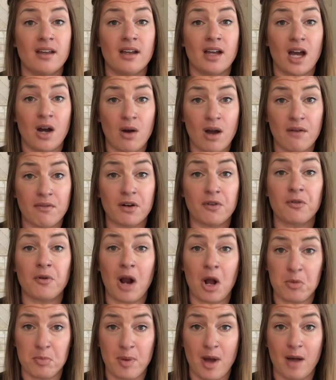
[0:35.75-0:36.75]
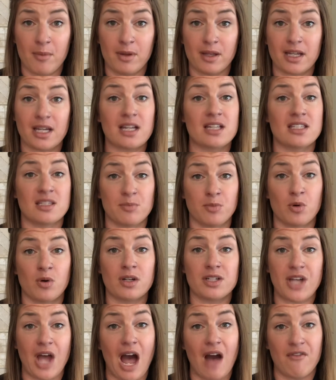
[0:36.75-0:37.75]
However, if we're out in public, it's
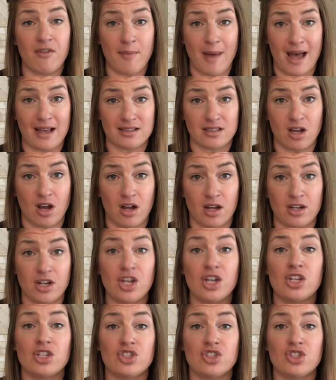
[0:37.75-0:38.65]
important to have a mask on,